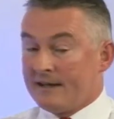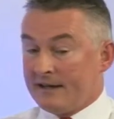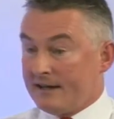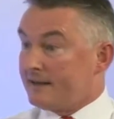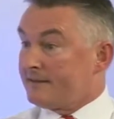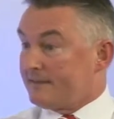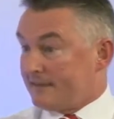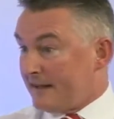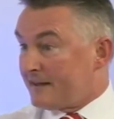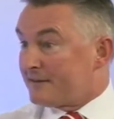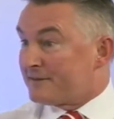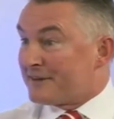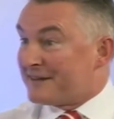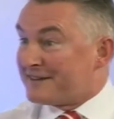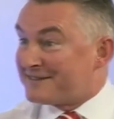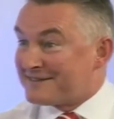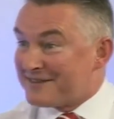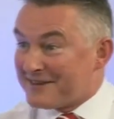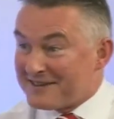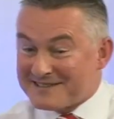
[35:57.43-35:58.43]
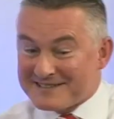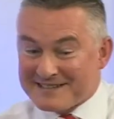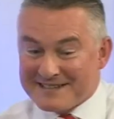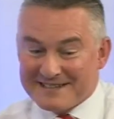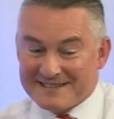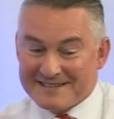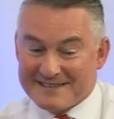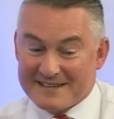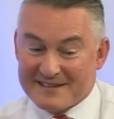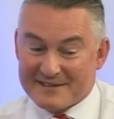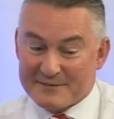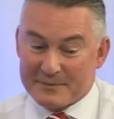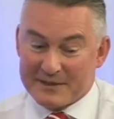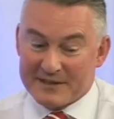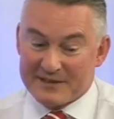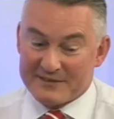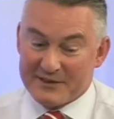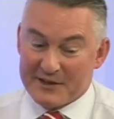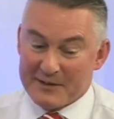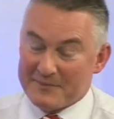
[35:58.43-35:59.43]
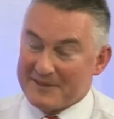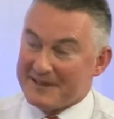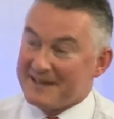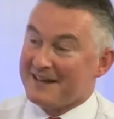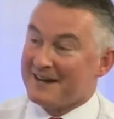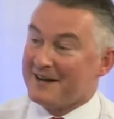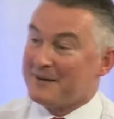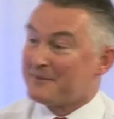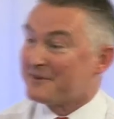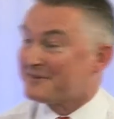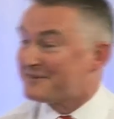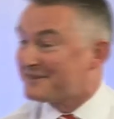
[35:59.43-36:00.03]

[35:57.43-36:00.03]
And that leads nicely into this, because I didn't do